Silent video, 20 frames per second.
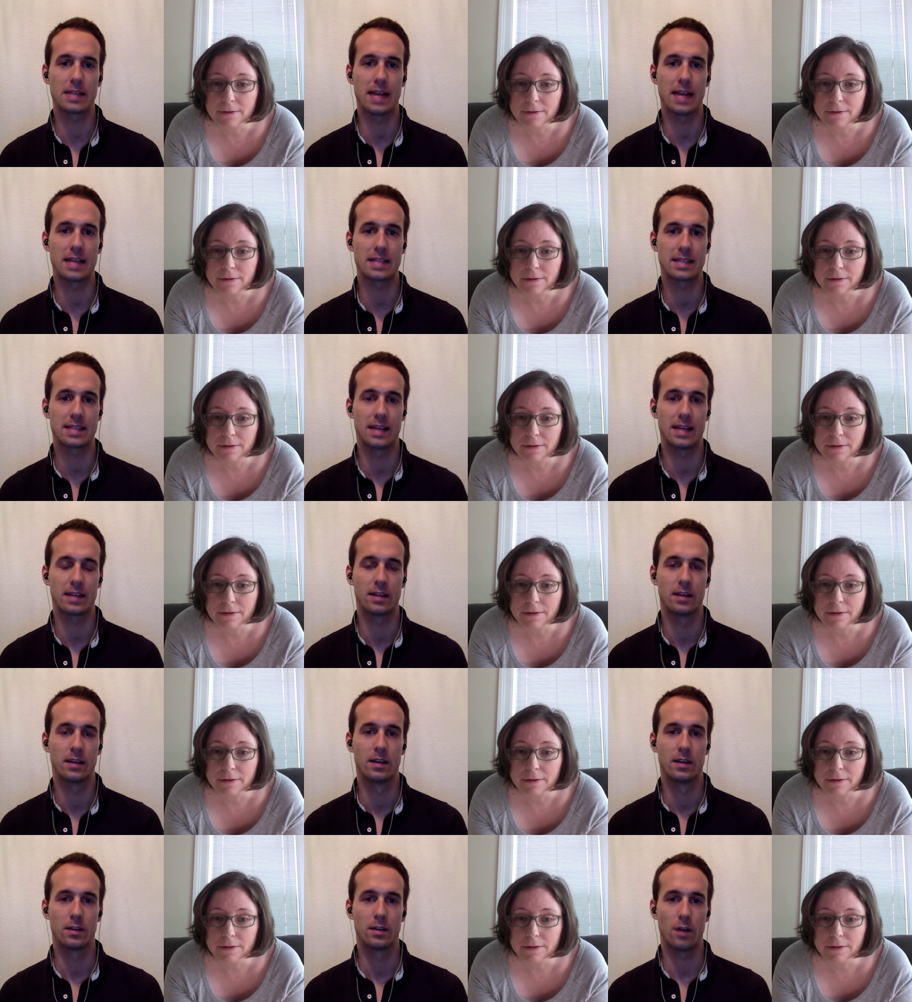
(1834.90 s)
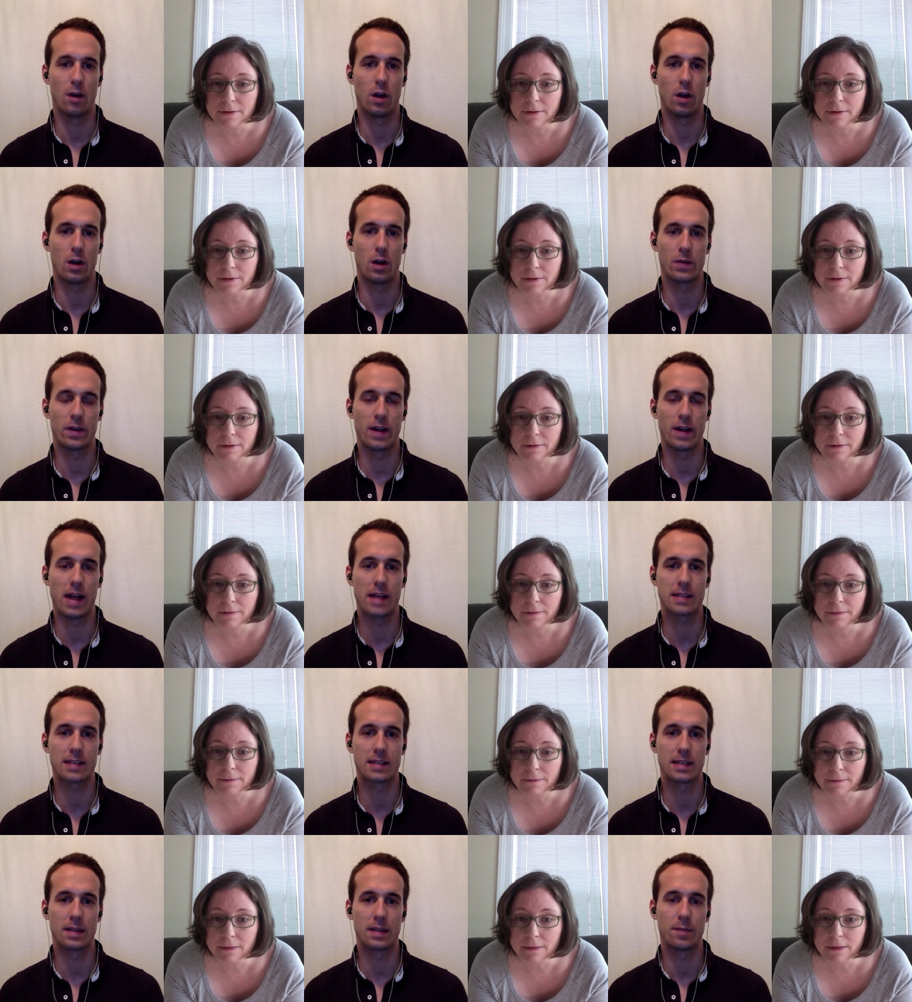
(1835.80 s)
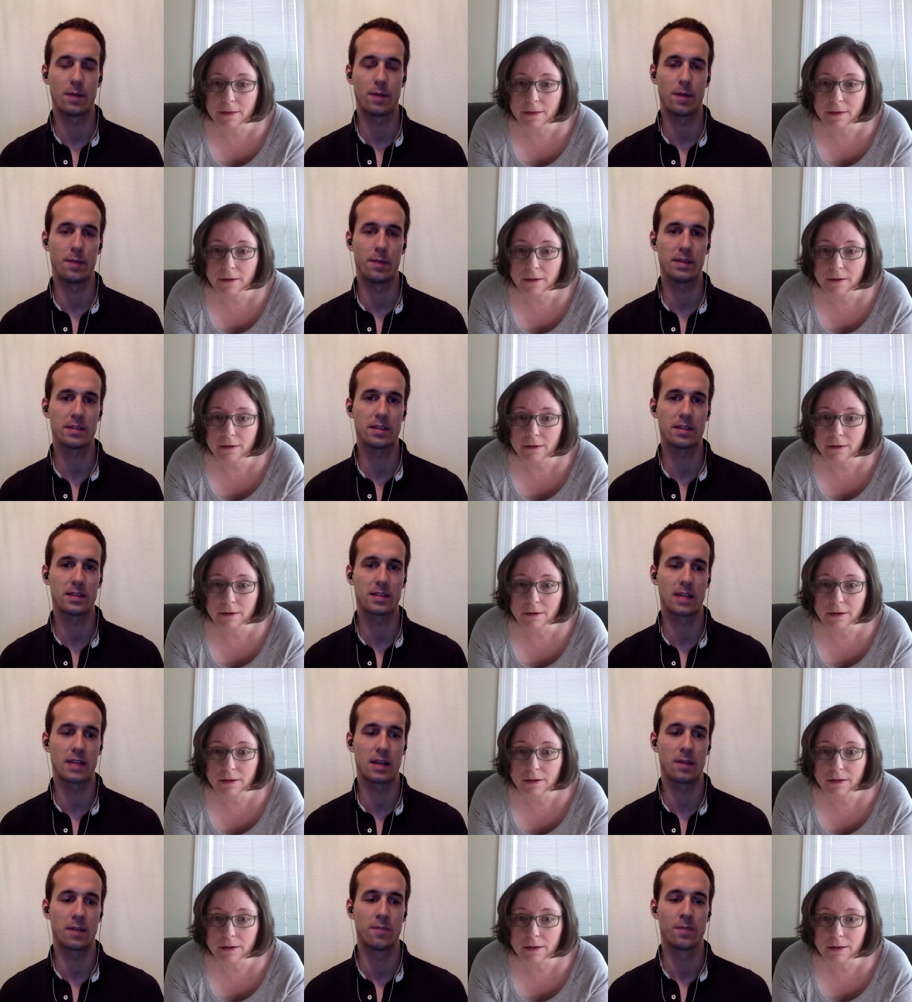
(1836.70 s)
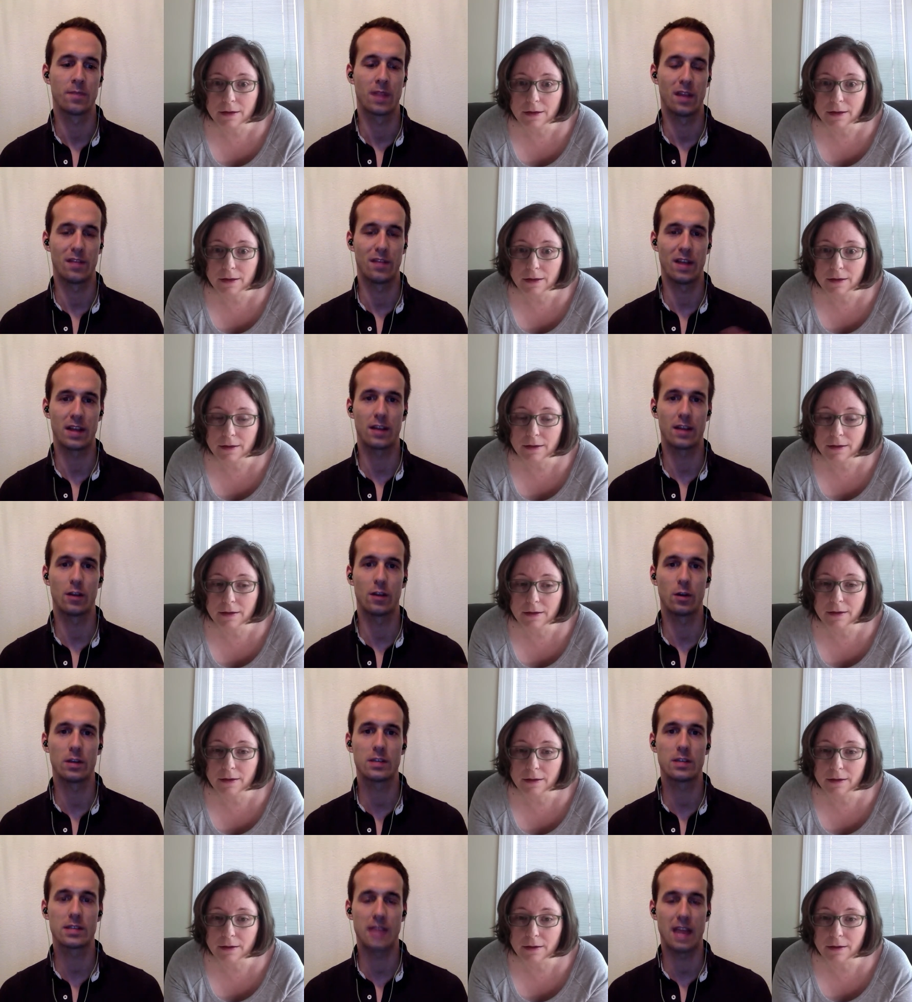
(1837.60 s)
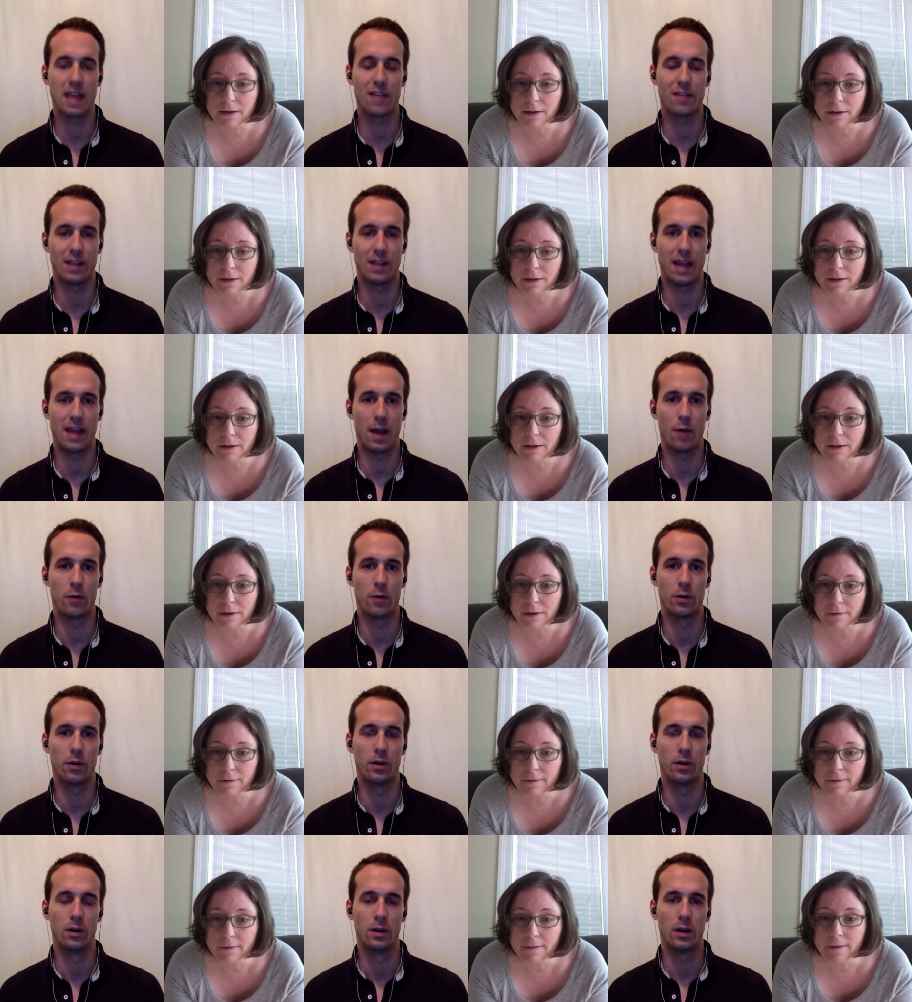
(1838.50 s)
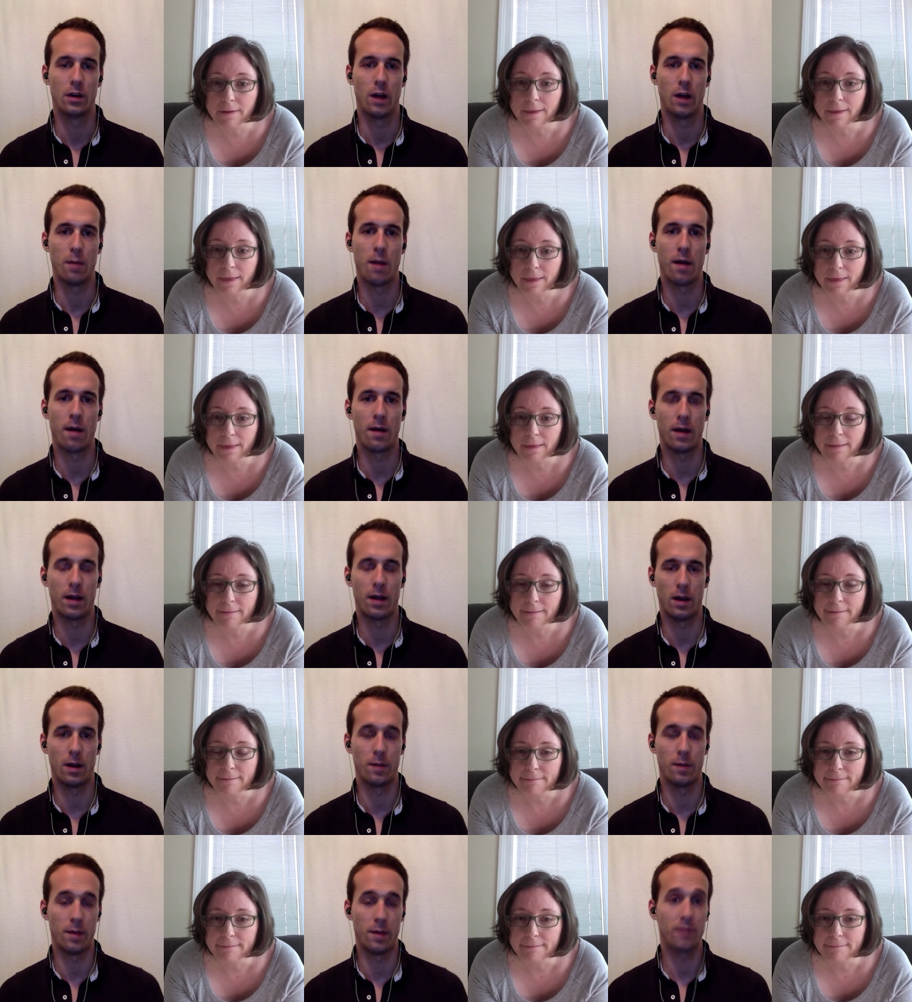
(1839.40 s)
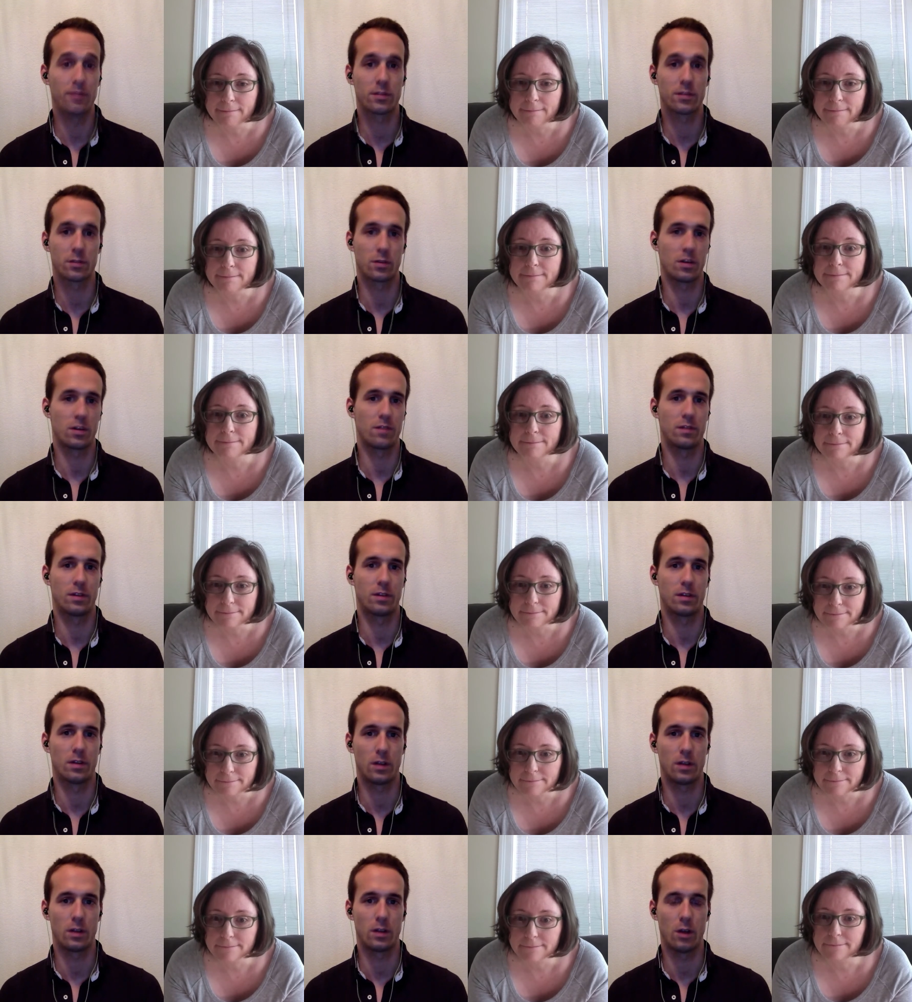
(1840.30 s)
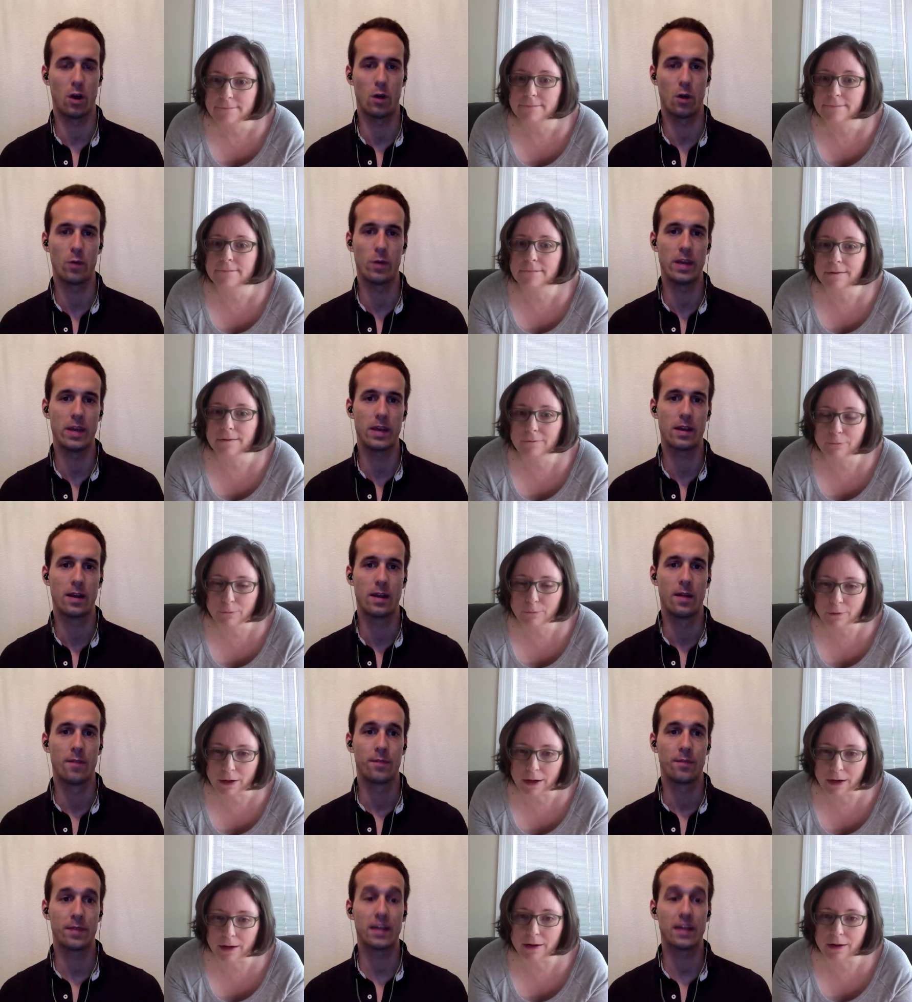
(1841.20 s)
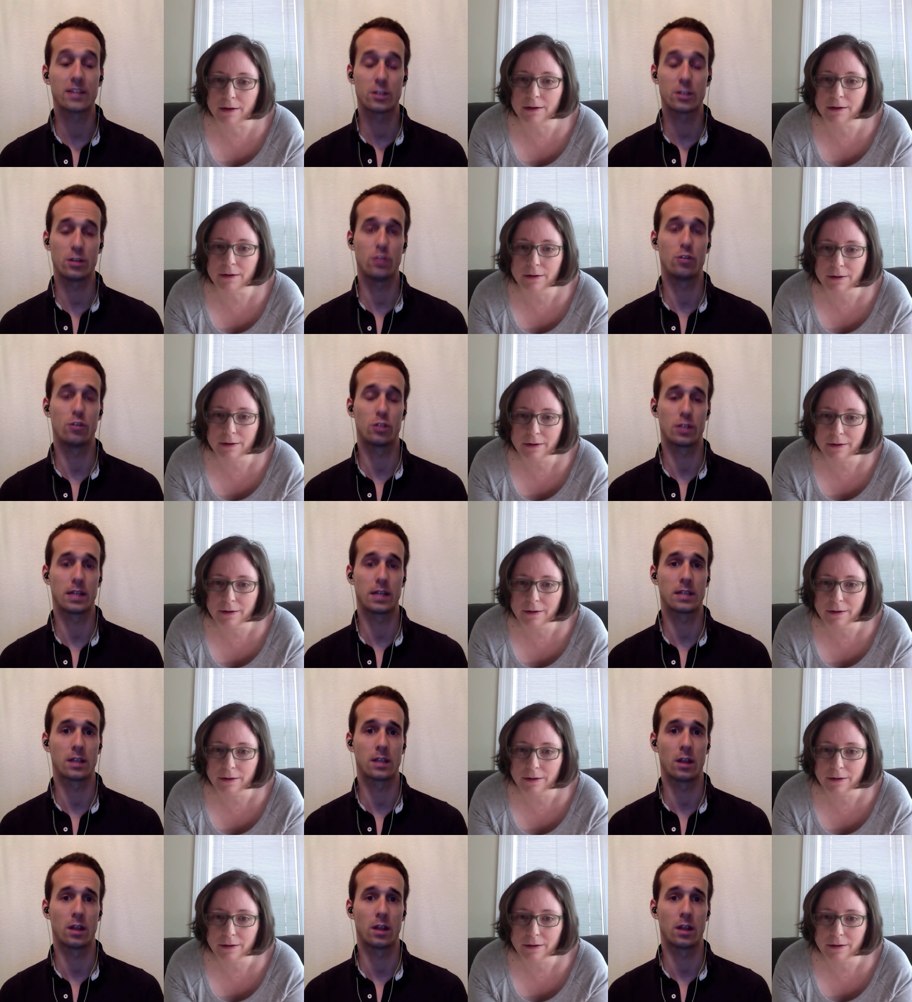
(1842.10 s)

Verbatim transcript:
Speaker 1: asset, the hardware asset in my business. And if I can only save an hour a, mo- a month or even you know a week, right. that's huge. That's a